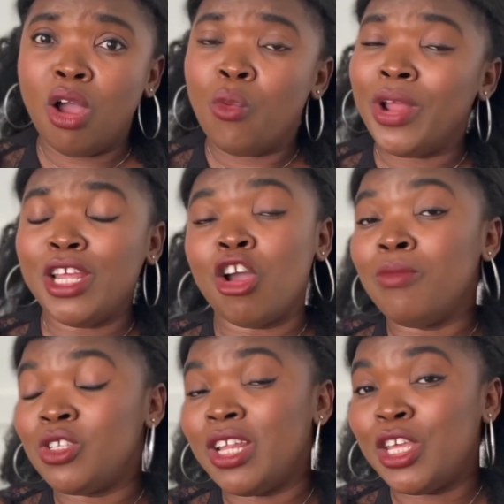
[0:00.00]
when it
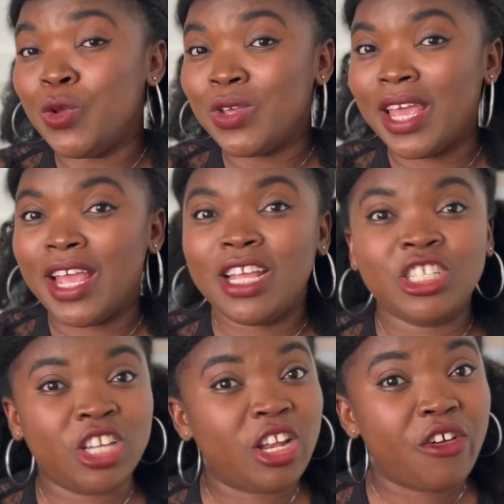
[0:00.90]
comes to the UK,
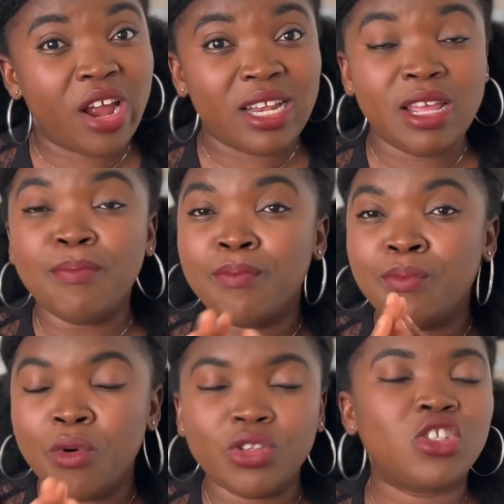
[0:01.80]
generally,
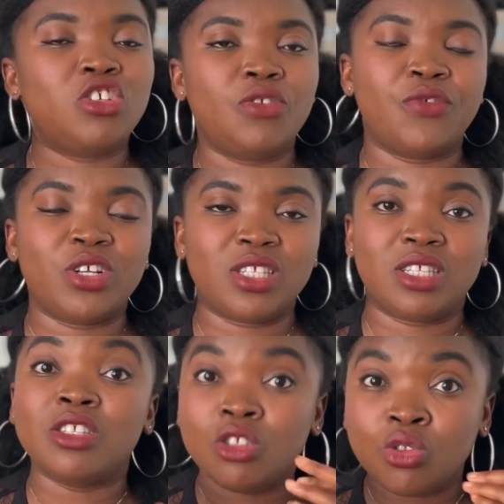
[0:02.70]
most
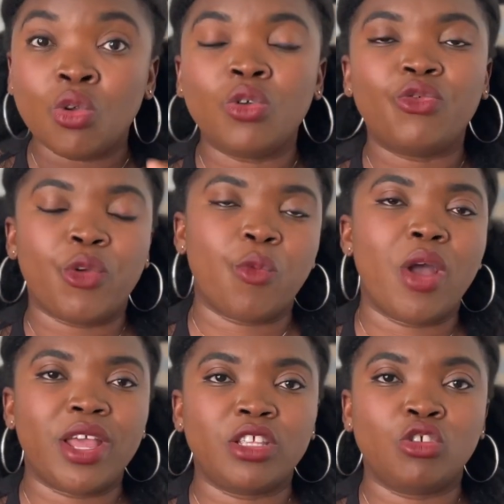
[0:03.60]
universities don't
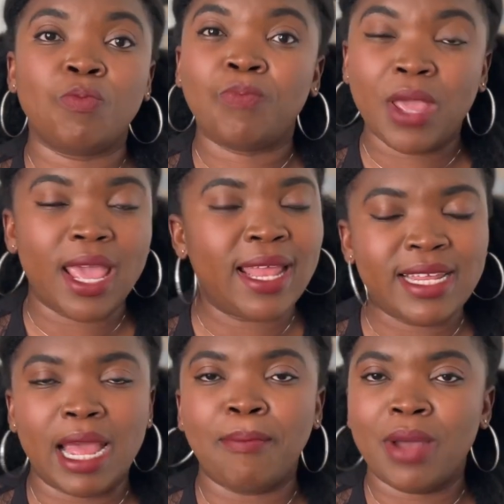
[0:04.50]
require to pay
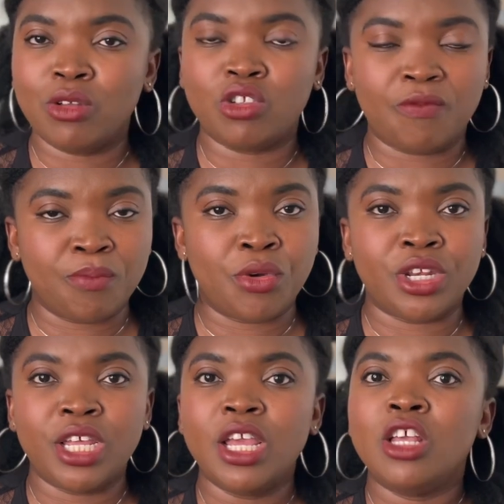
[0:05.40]
any amount of
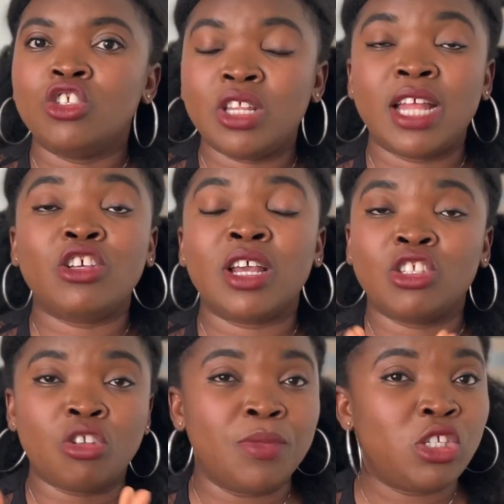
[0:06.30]
money so that you can
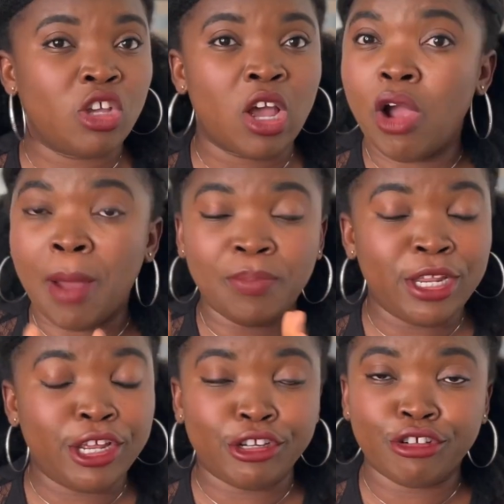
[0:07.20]
submit your
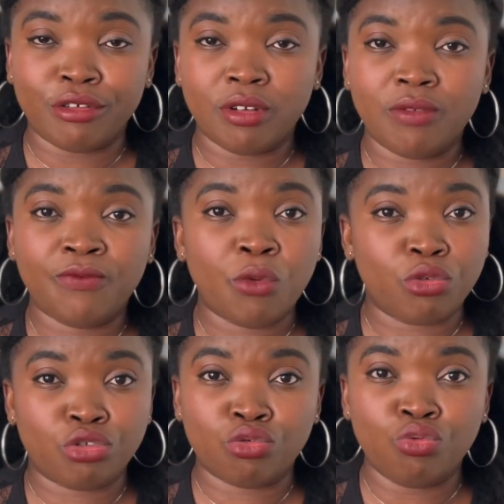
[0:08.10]
application for
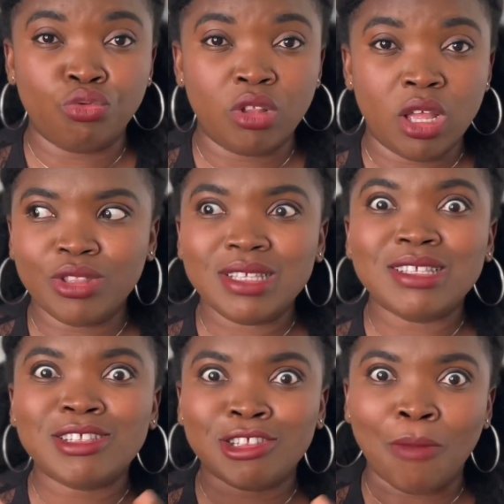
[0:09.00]
school. This
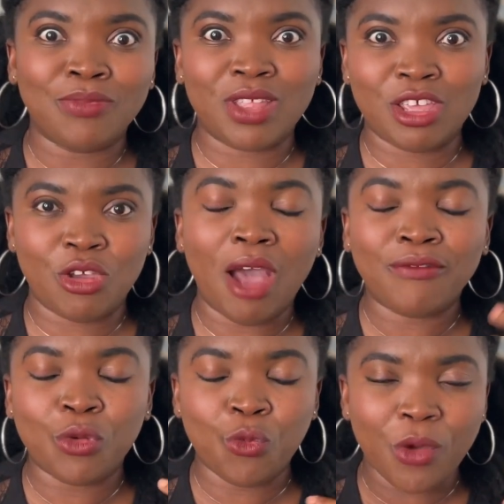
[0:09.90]
is something you have
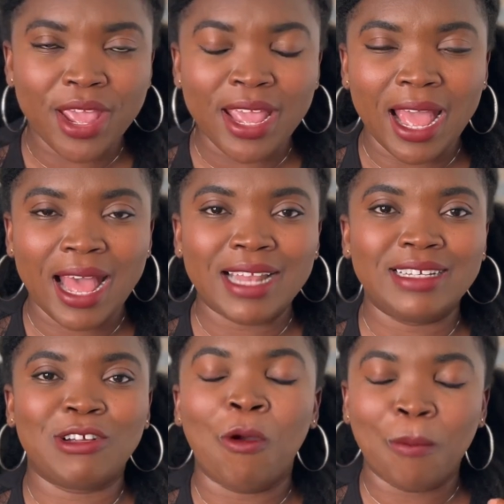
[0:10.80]
to weigh
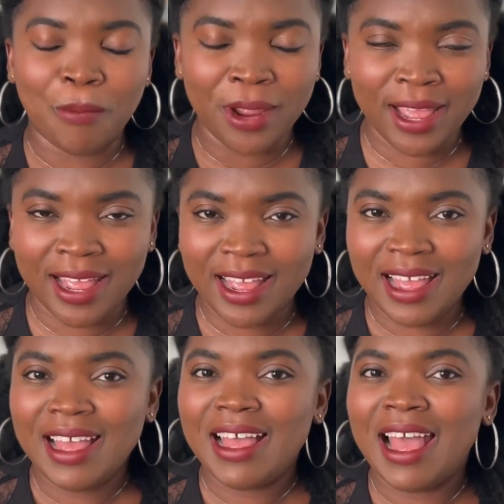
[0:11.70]
and compare
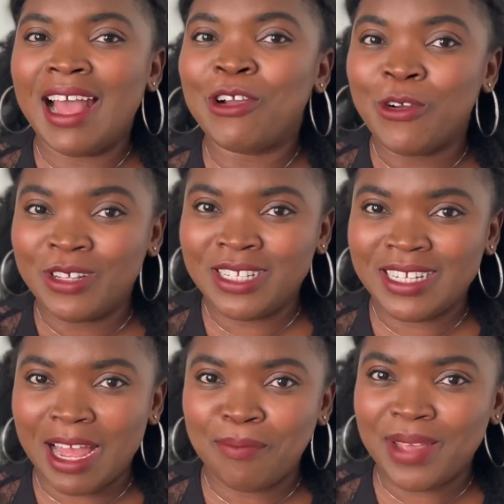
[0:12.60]
and
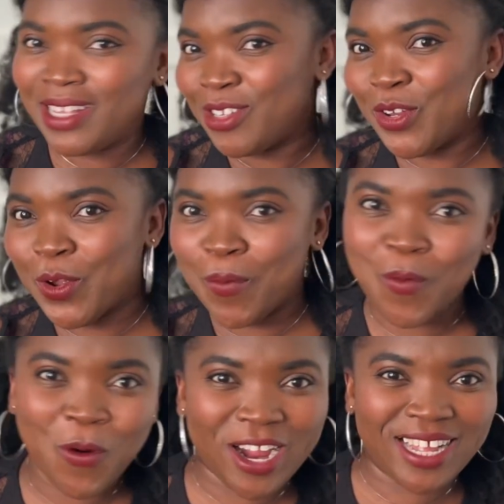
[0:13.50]
consider based on your
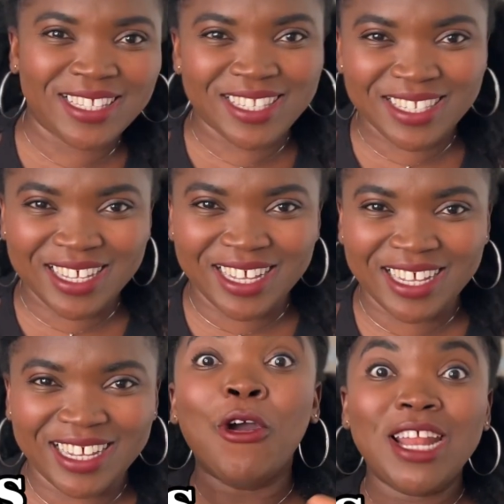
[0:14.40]
pockets.
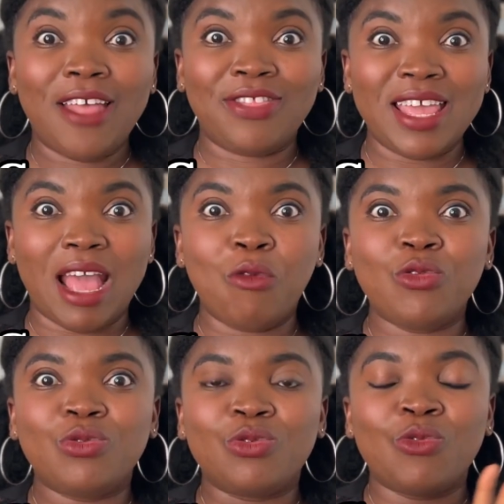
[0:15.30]
Another thing I
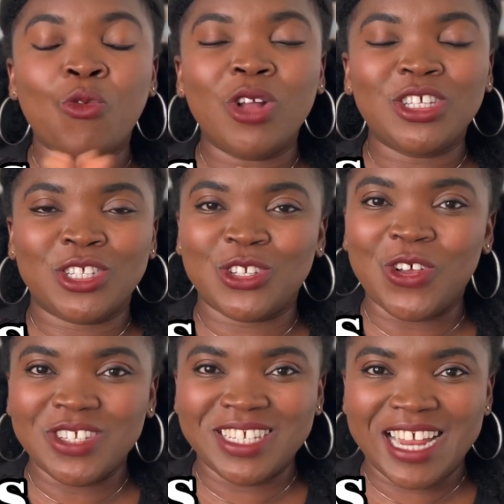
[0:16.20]
would want us to
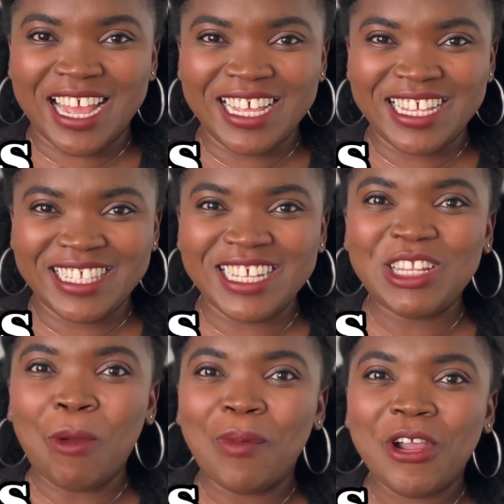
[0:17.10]
consider is the
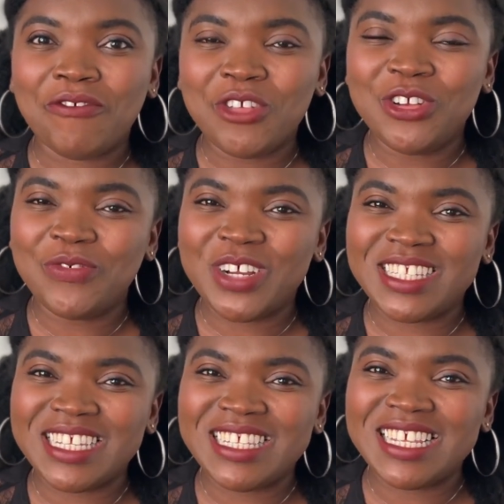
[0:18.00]
number of
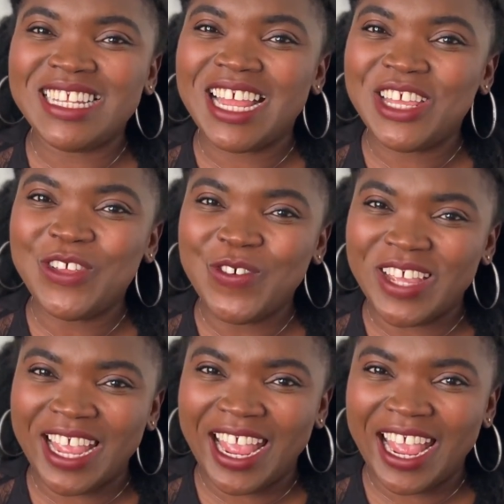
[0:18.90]
universities in the
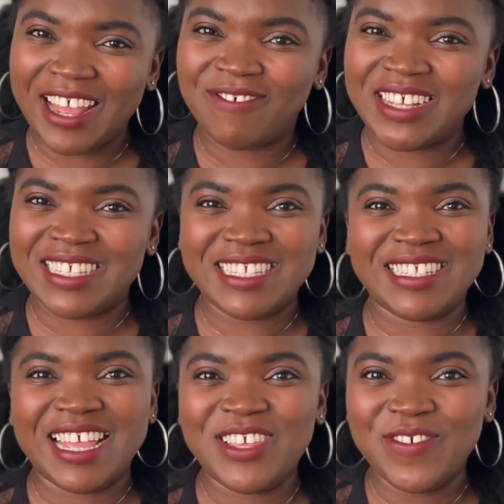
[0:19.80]
UK versus
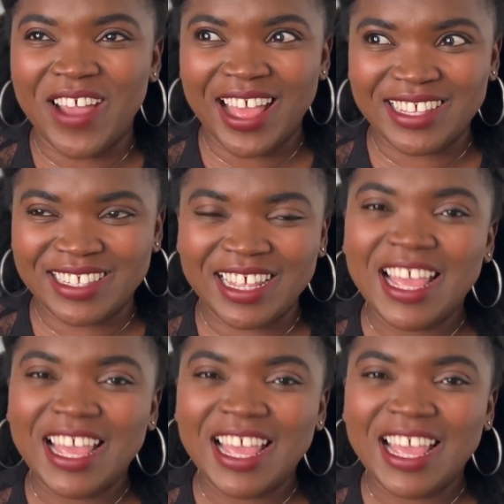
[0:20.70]
the US.